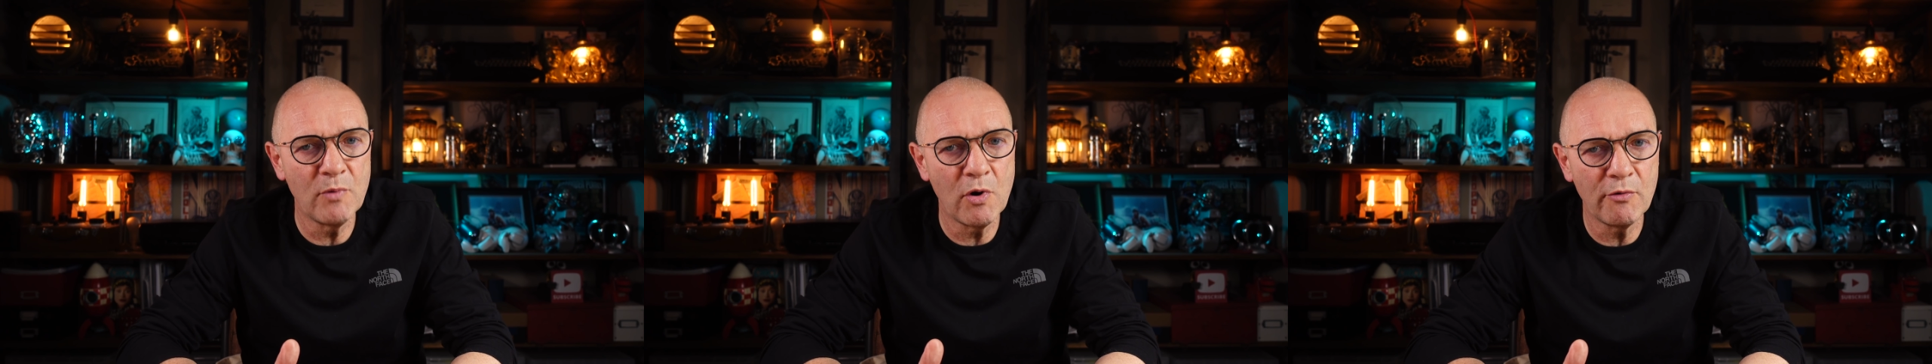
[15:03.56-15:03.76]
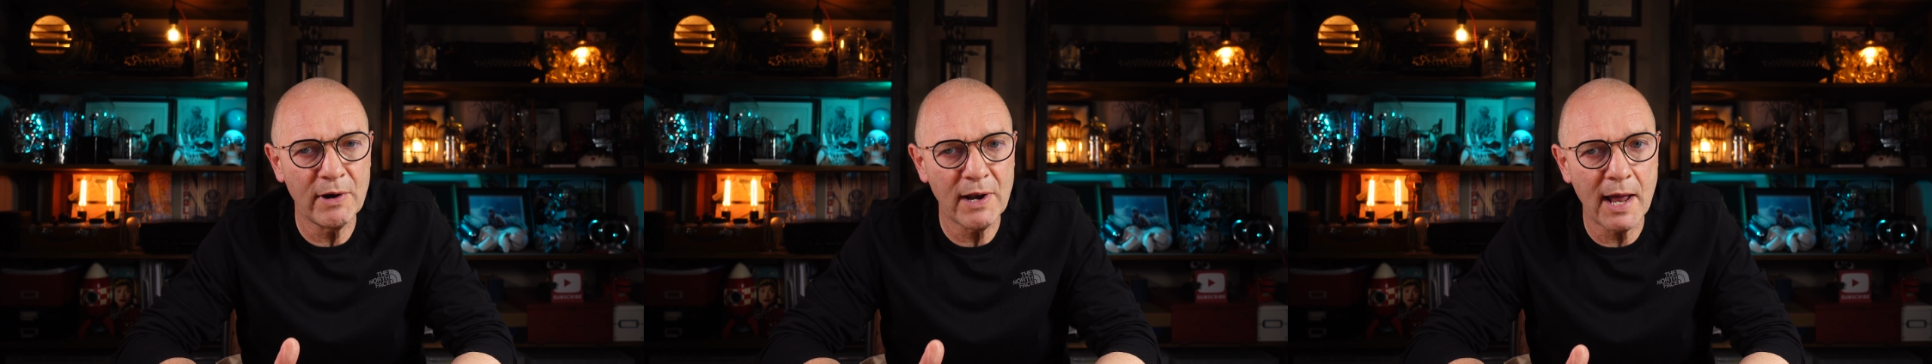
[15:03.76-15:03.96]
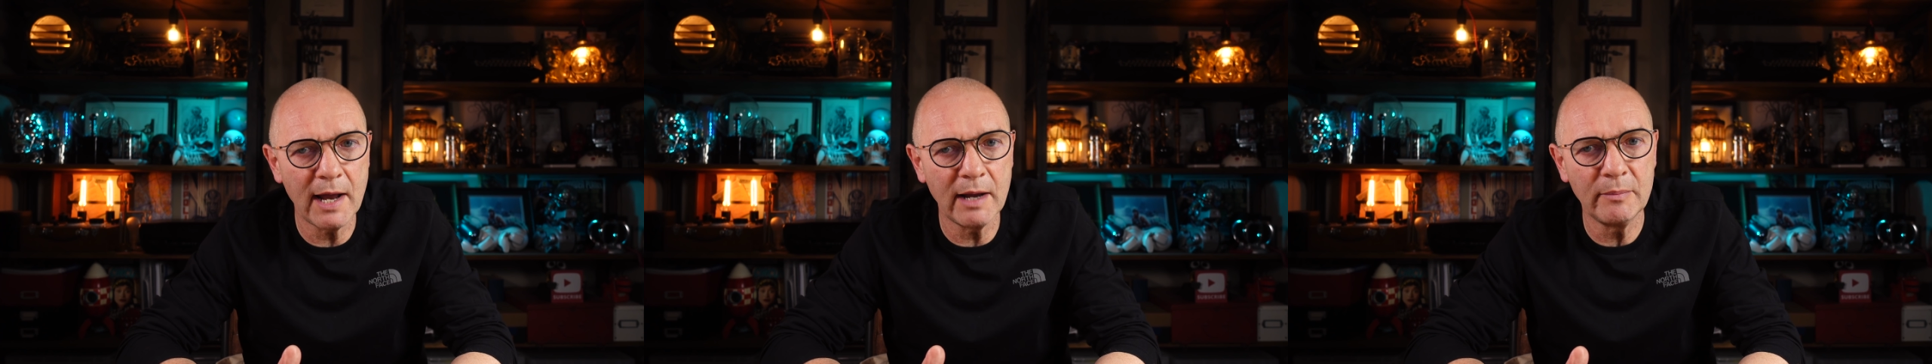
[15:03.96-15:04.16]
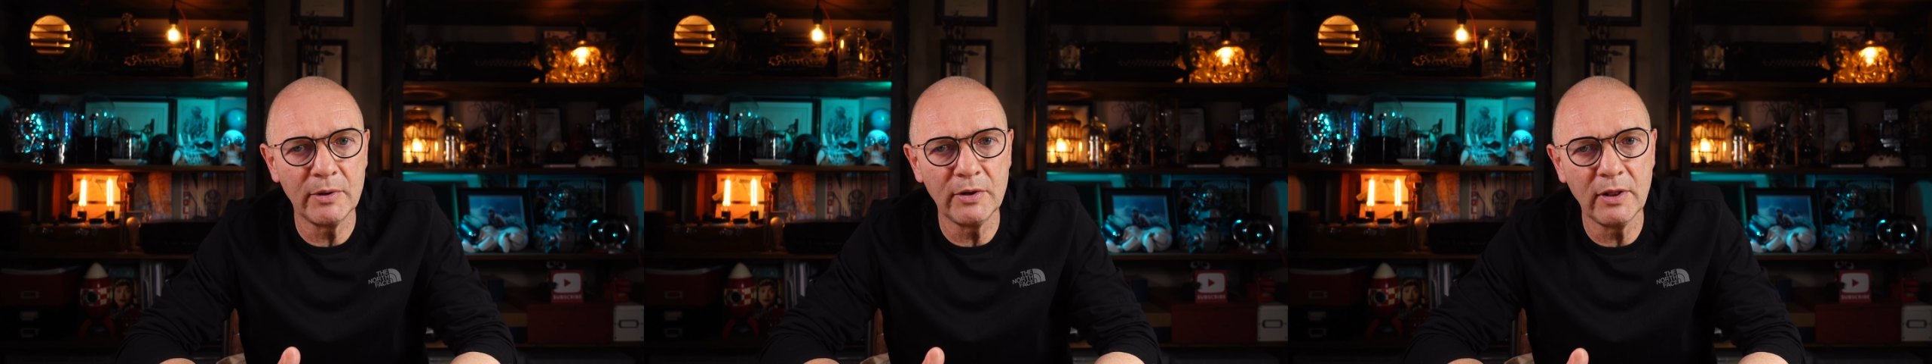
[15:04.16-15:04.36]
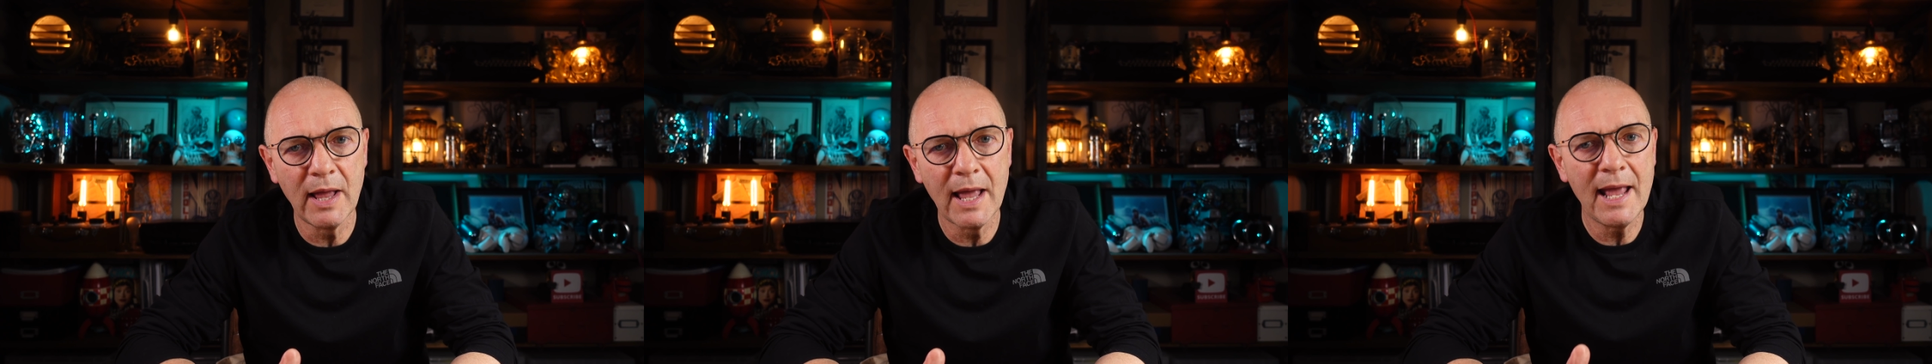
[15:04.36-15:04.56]
more
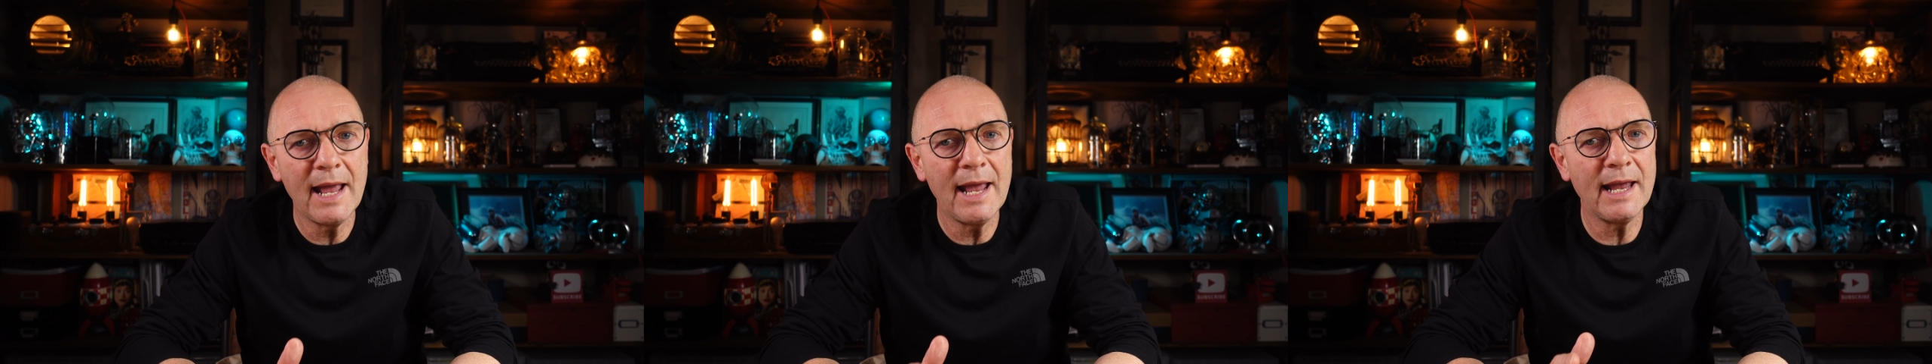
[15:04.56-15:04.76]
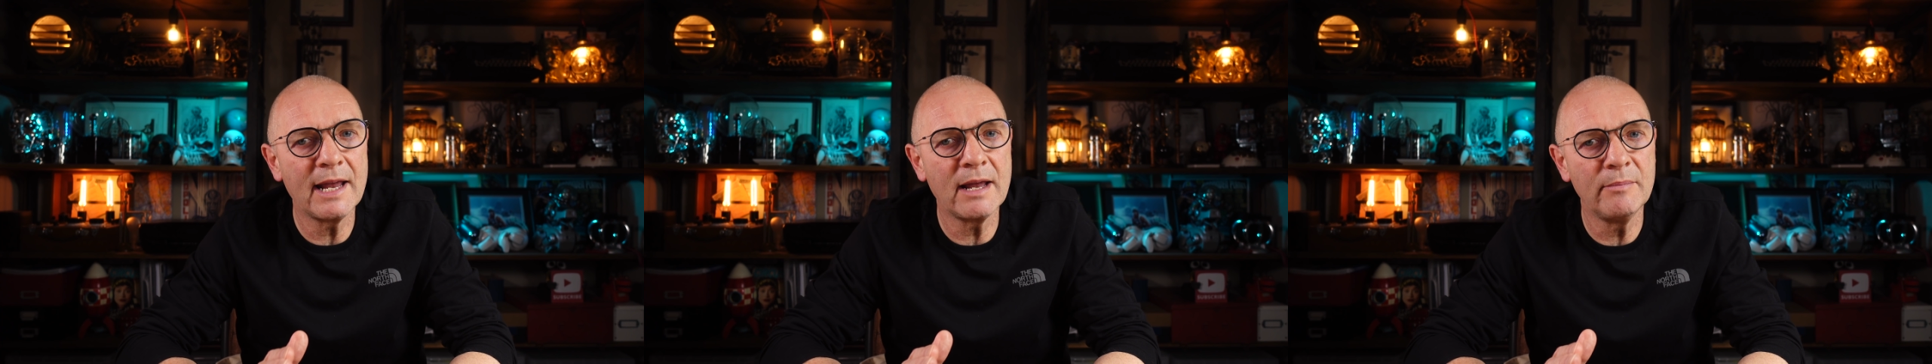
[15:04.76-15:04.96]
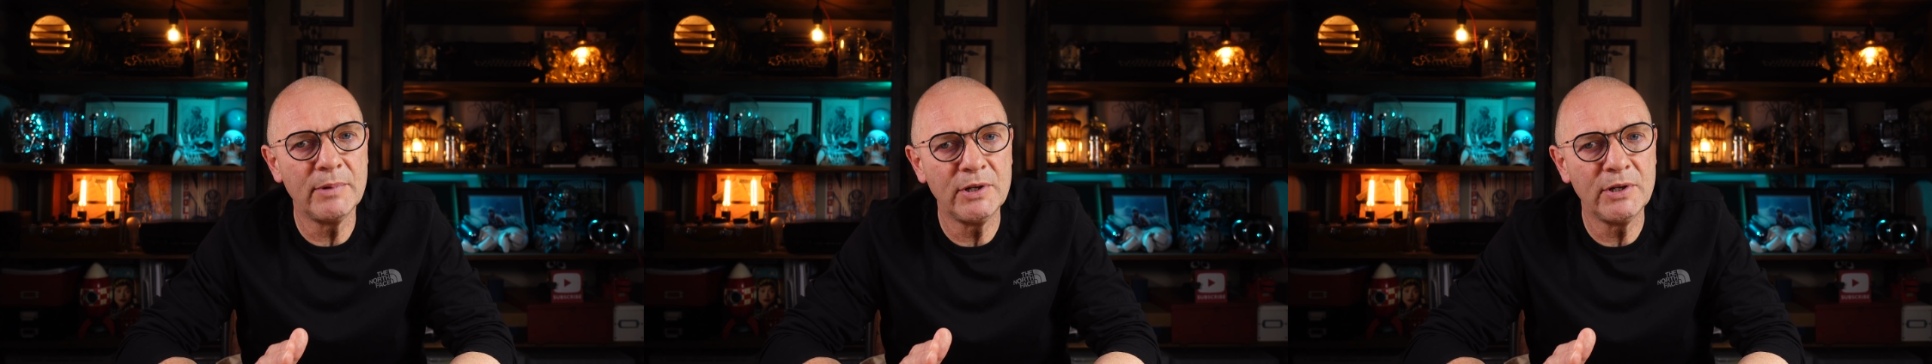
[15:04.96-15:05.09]
reliable, it can